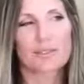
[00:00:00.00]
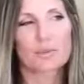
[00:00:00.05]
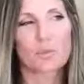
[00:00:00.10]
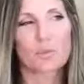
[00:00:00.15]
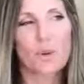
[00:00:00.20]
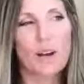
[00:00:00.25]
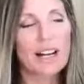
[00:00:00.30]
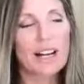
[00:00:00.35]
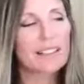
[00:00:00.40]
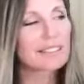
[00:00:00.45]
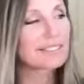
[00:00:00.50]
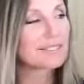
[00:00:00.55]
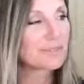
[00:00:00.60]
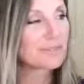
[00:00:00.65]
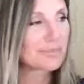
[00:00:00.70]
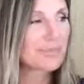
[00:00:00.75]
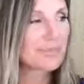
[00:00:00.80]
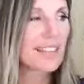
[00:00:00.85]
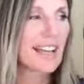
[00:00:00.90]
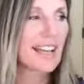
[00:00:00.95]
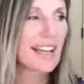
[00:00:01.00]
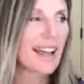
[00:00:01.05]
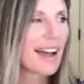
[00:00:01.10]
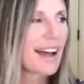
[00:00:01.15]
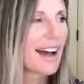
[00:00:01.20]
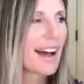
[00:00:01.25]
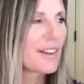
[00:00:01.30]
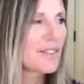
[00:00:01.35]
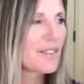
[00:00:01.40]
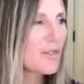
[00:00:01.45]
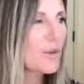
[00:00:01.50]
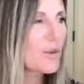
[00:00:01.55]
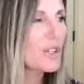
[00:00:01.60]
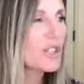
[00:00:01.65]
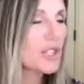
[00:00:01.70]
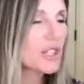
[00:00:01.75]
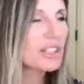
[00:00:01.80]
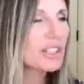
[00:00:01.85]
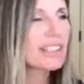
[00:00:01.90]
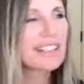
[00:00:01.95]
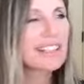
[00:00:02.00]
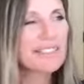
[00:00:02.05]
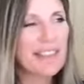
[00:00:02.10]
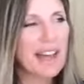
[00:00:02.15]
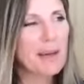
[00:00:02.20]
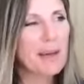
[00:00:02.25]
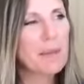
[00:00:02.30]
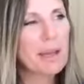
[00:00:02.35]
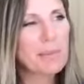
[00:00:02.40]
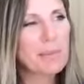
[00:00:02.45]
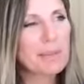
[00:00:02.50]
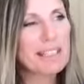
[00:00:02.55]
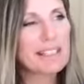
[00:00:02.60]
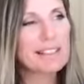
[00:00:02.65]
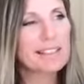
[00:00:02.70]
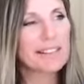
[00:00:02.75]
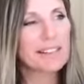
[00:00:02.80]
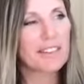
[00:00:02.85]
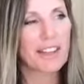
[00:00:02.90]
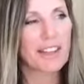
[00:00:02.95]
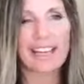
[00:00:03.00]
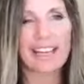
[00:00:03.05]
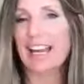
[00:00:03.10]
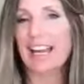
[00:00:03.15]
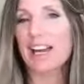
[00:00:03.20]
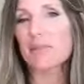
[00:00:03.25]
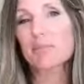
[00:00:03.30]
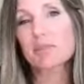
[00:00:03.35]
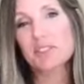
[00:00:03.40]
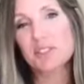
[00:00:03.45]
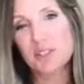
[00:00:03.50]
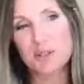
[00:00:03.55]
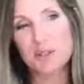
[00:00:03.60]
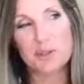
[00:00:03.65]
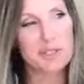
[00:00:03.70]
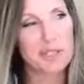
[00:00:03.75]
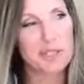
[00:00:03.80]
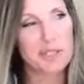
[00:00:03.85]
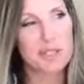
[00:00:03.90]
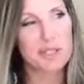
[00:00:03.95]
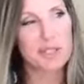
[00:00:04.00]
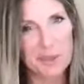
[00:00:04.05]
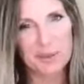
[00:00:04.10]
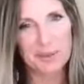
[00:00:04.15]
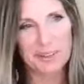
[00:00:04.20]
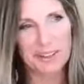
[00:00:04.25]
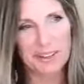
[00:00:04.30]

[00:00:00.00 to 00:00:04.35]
Well, unfortunately that may be like episode 2.